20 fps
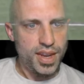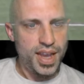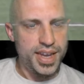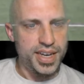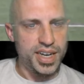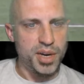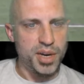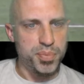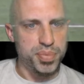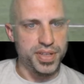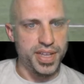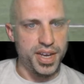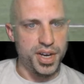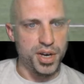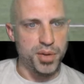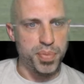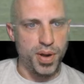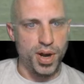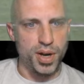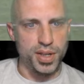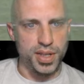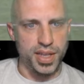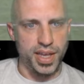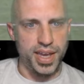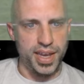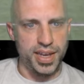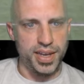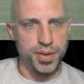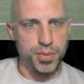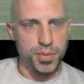did a player
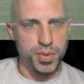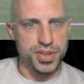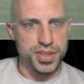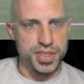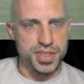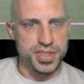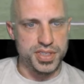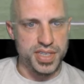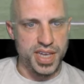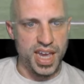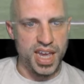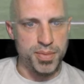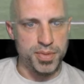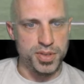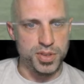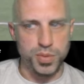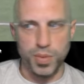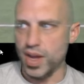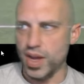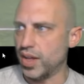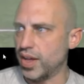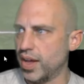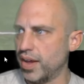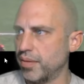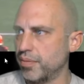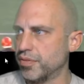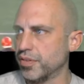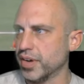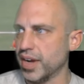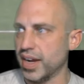parlay with this game as well. I
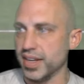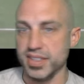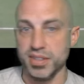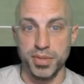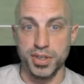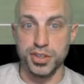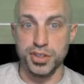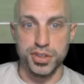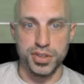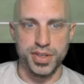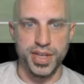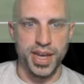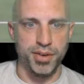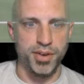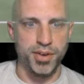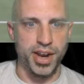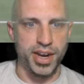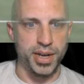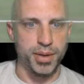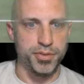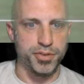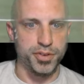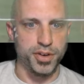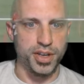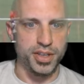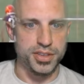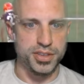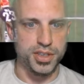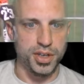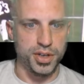forgot to mention that right up
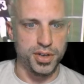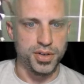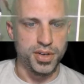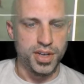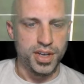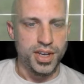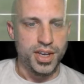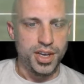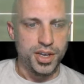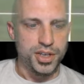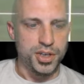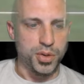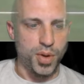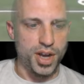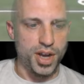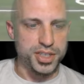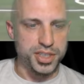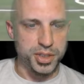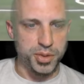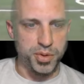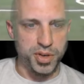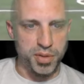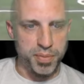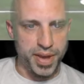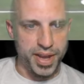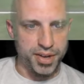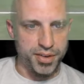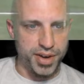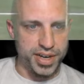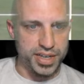front. So you're watching one of my
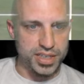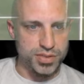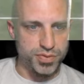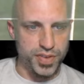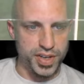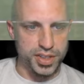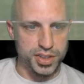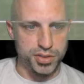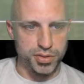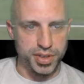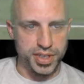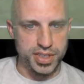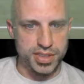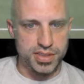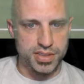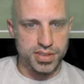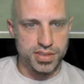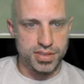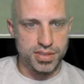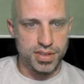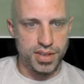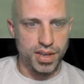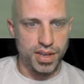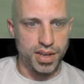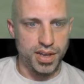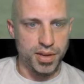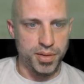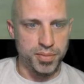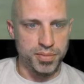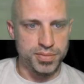greatest victories
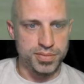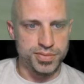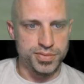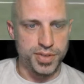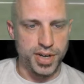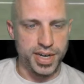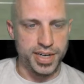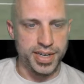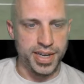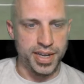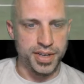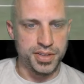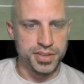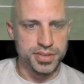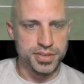right now.